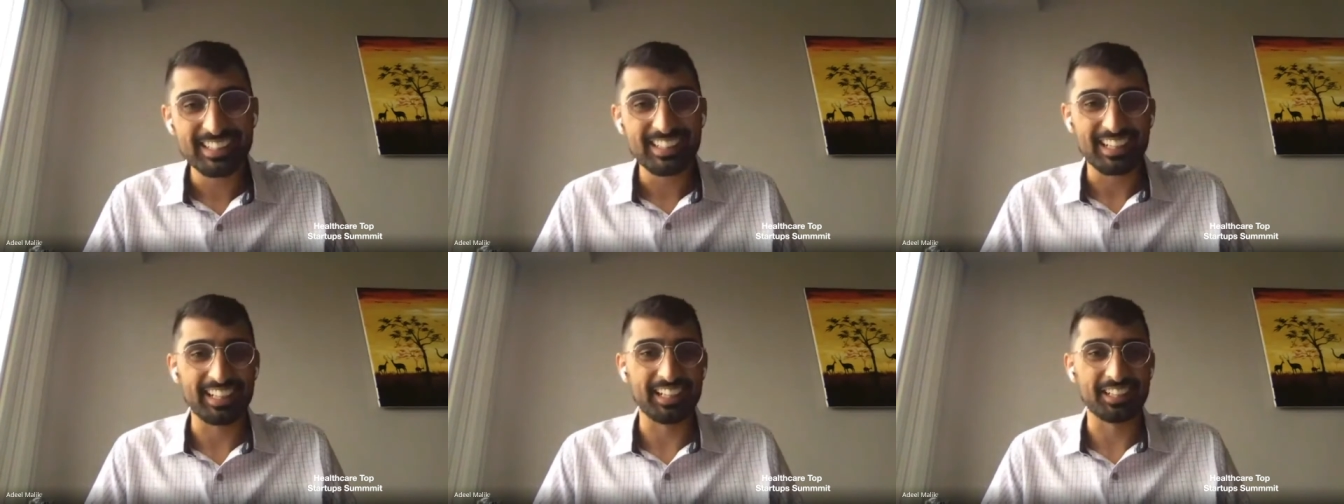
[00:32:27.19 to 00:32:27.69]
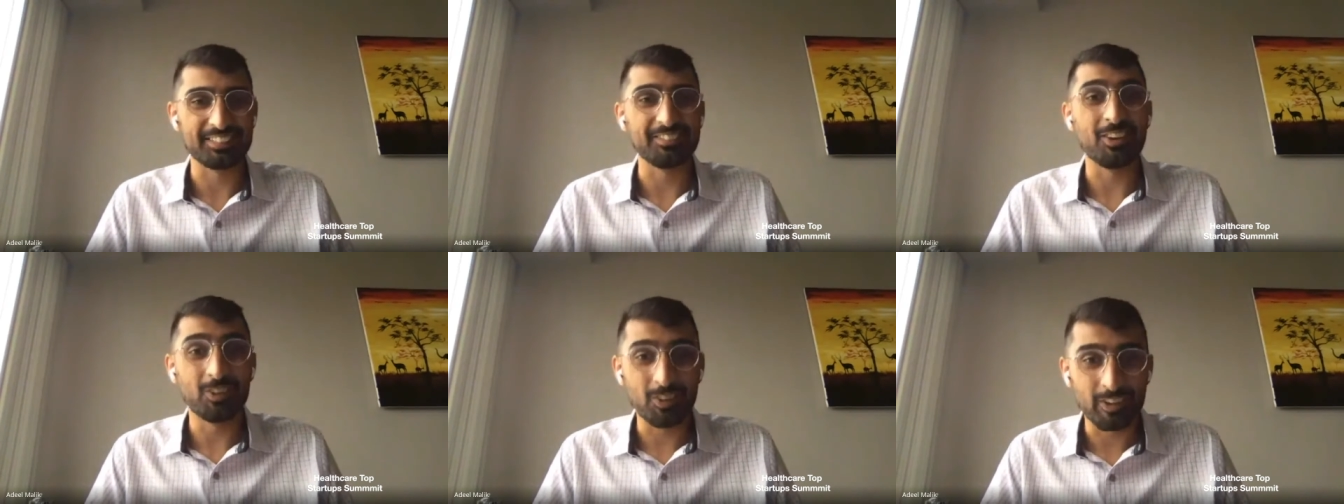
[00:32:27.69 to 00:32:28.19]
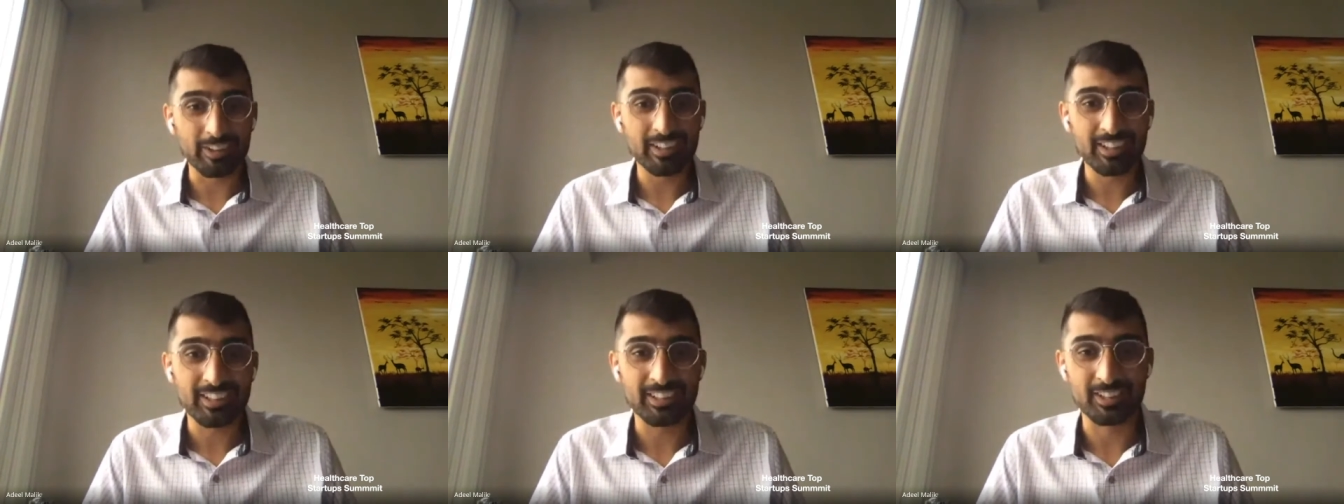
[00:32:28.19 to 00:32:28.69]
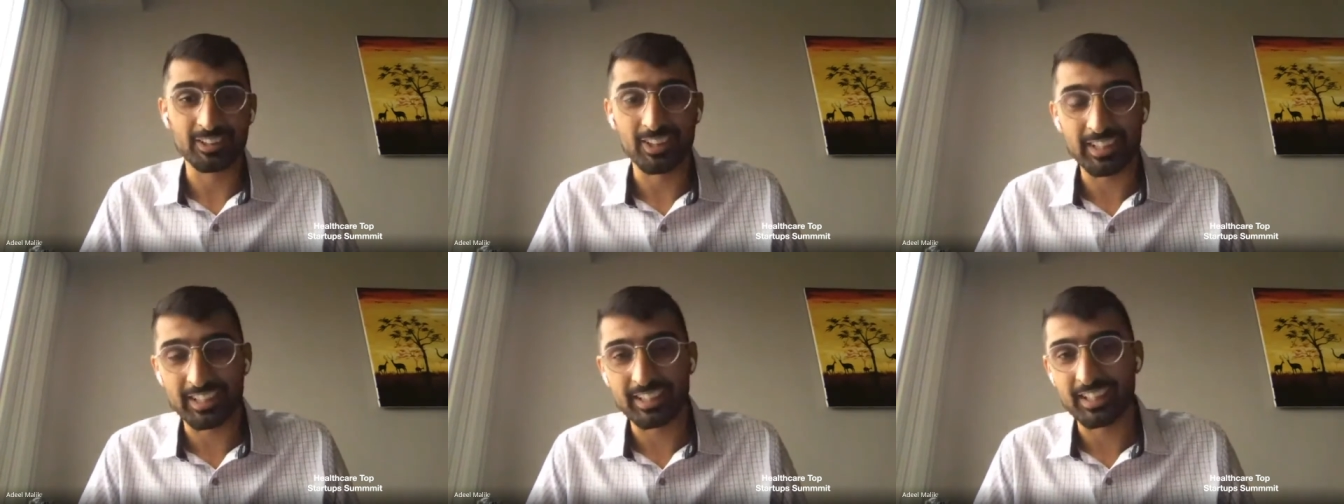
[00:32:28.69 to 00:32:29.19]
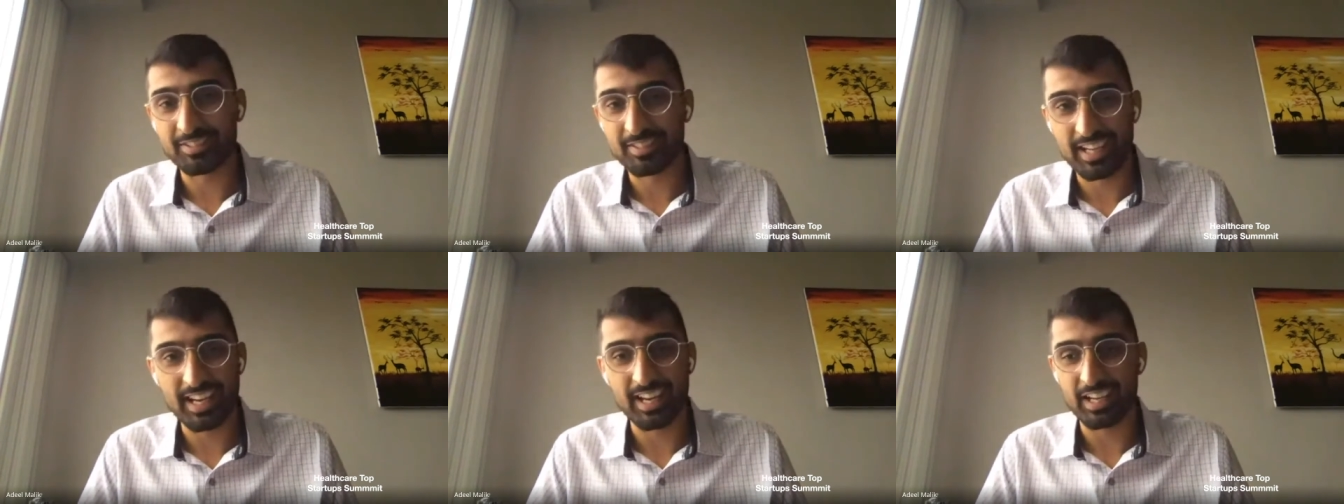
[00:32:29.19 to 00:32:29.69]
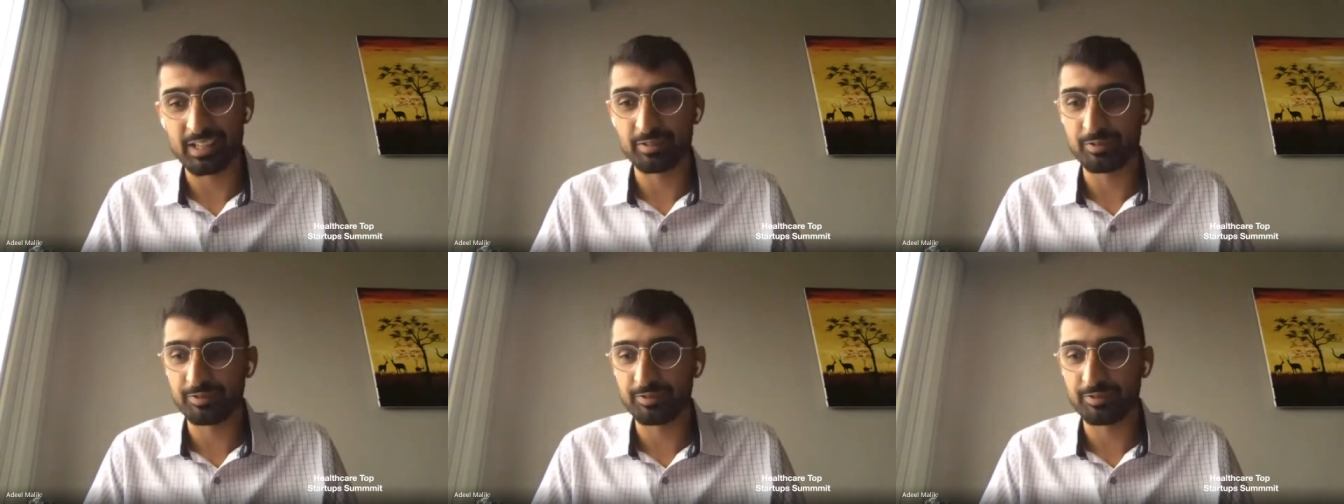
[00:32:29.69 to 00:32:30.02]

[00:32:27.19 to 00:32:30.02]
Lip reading: Or you're lucky enough to have